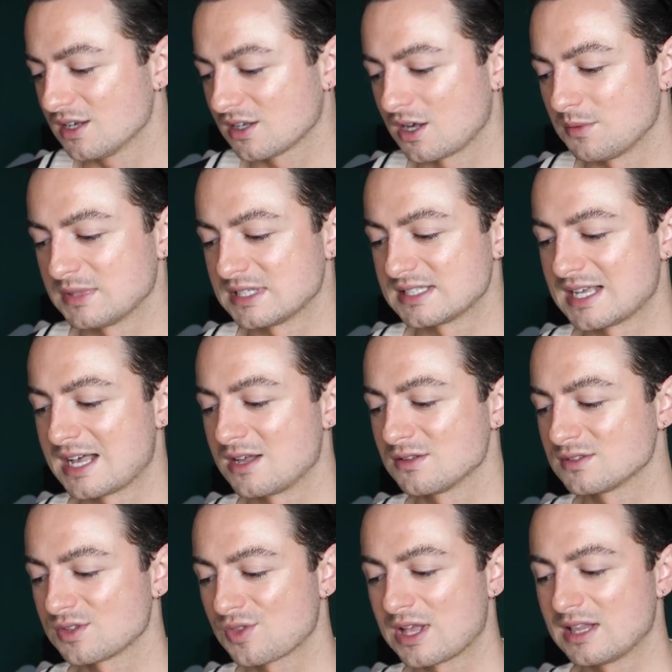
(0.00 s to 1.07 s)
coming
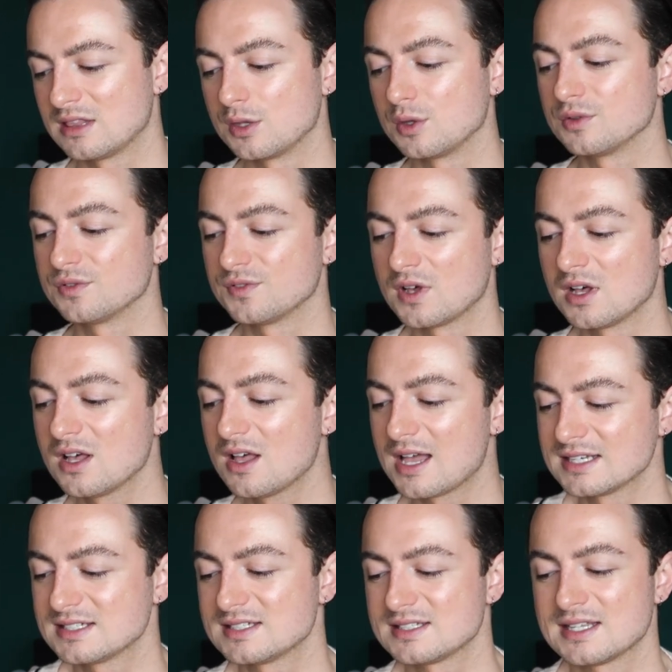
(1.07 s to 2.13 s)
down to that loafer.
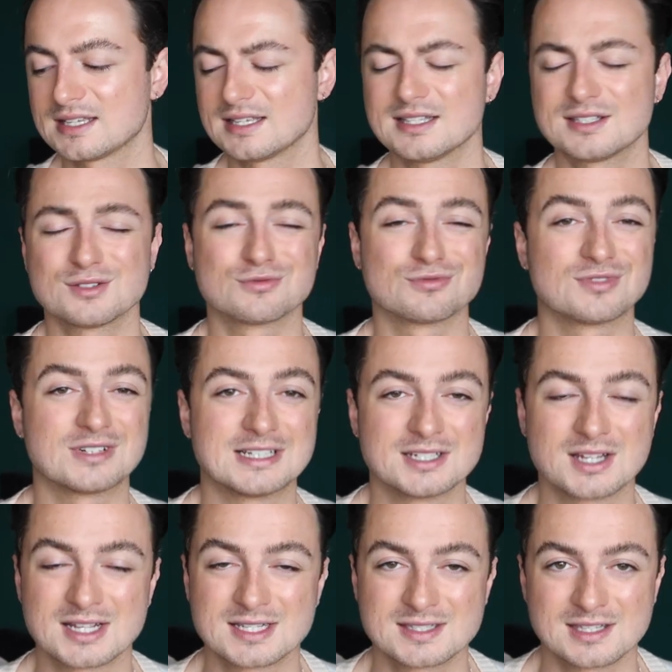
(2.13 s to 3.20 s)
I just think it's a really
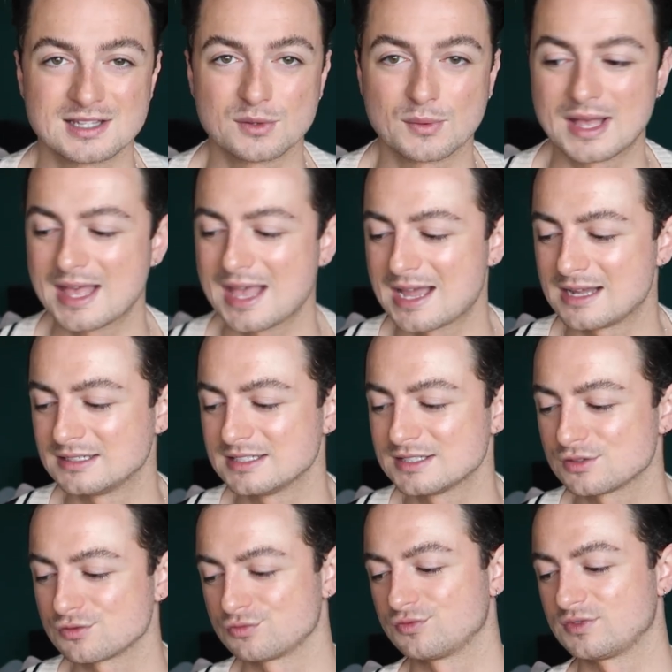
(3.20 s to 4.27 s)
nice silhouette and
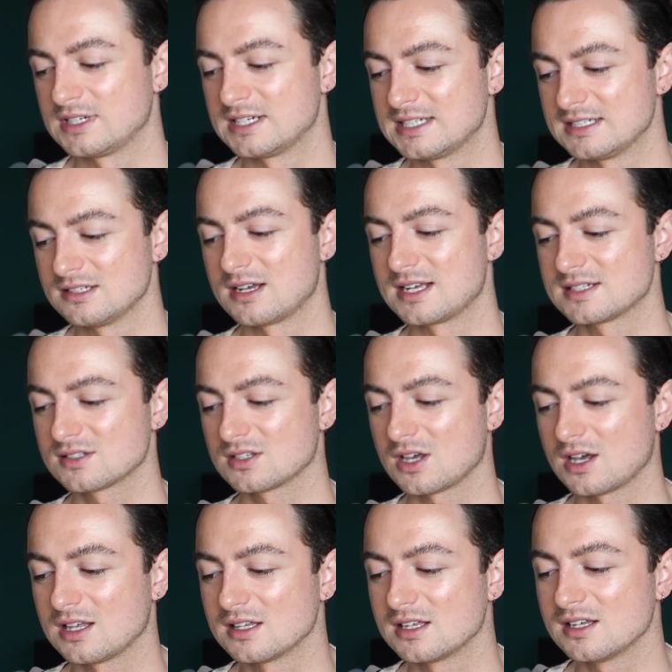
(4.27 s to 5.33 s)
it's a really nice
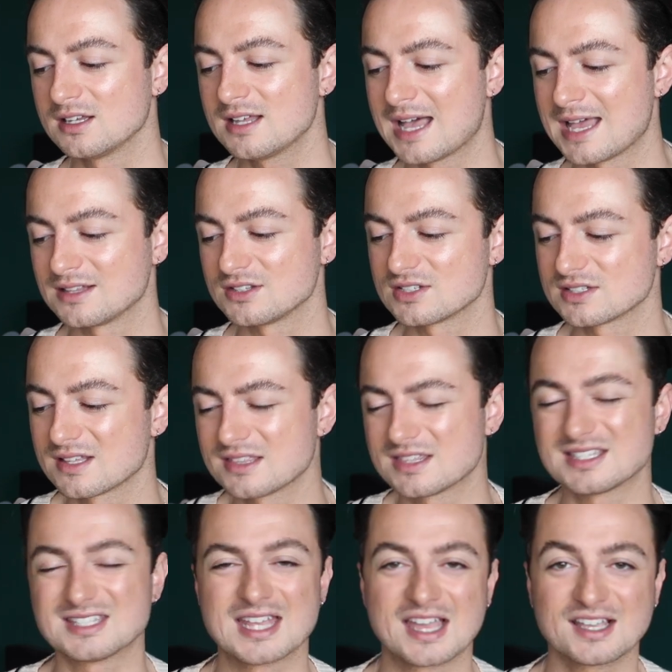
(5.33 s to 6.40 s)
color and just like
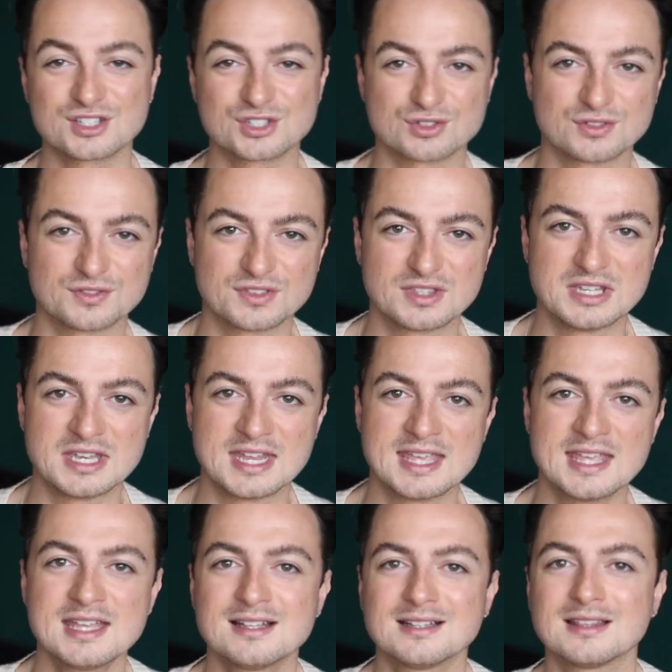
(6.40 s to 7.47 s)
the texture of the
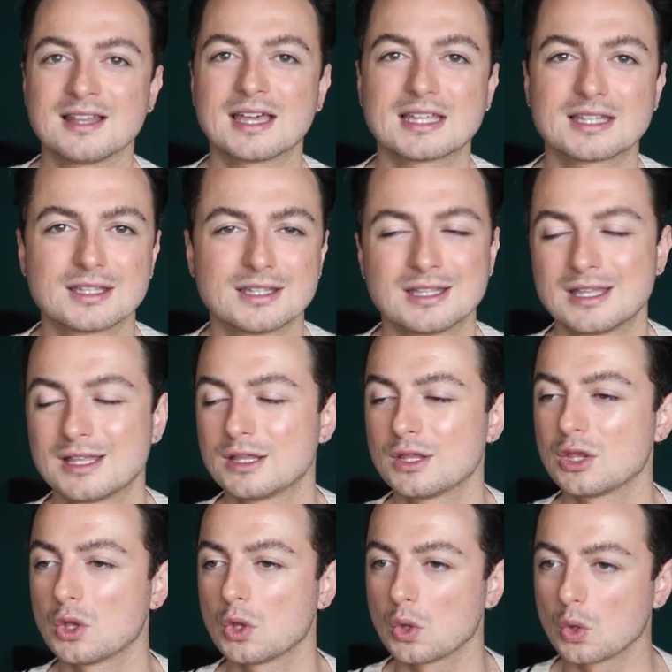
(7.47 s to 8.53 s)
knit. Like,
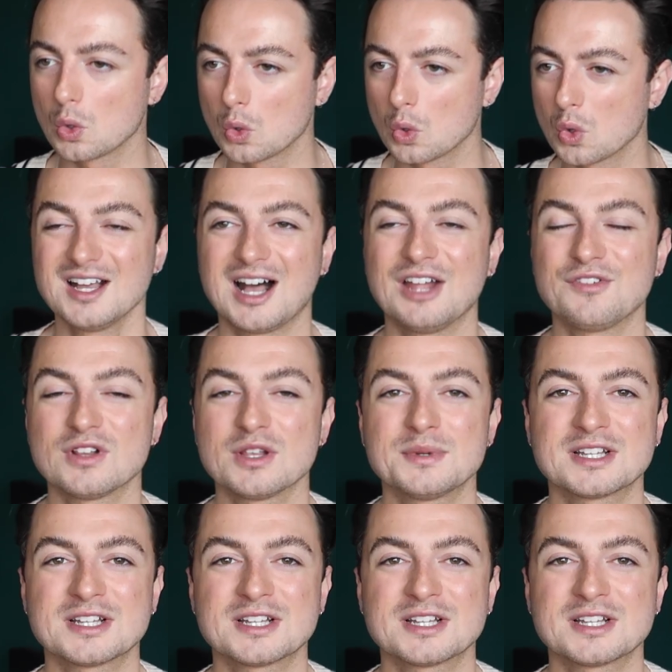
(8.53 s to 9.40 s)
I feel like